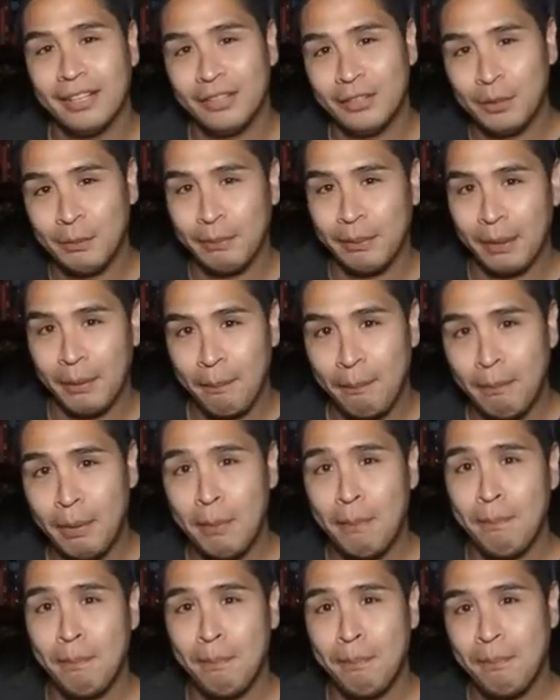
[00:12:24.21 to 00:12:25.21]
dripping,
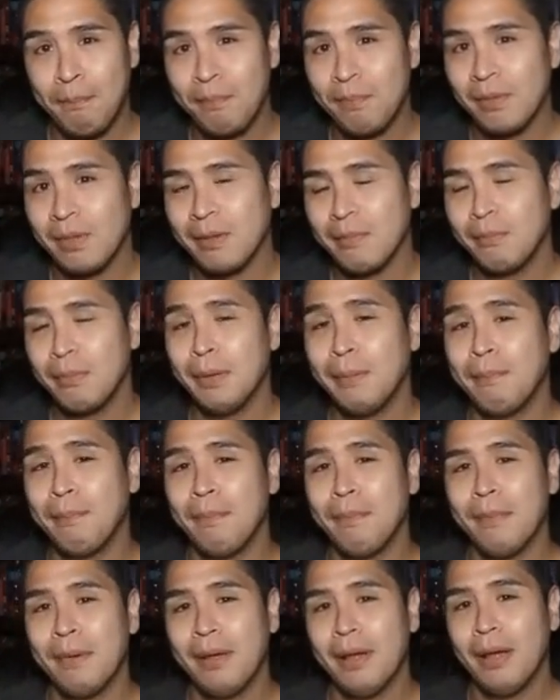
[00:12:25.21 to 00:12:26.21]
blip, blip,
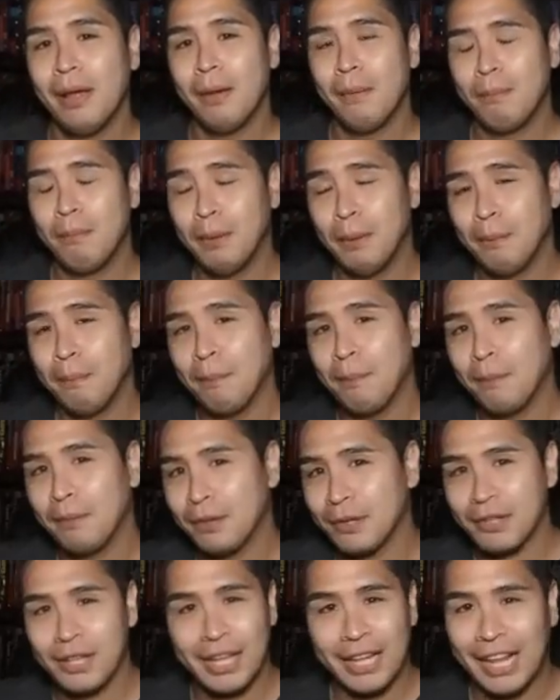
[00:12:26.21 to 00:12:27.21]
blip,
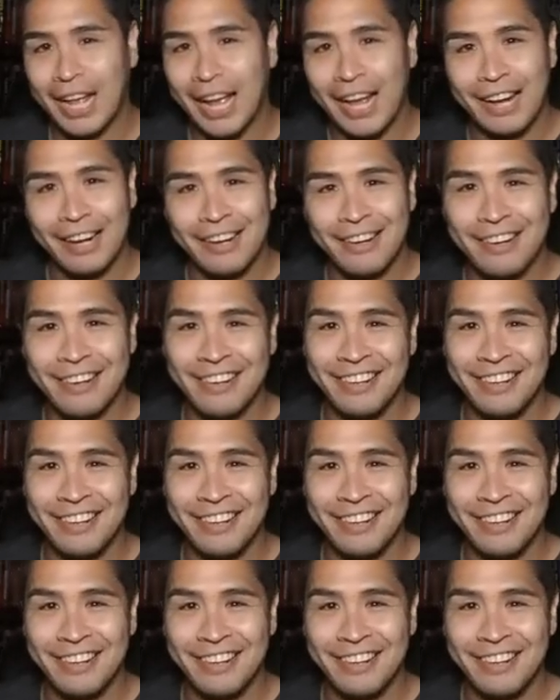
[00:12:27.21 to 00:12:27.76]
just like that.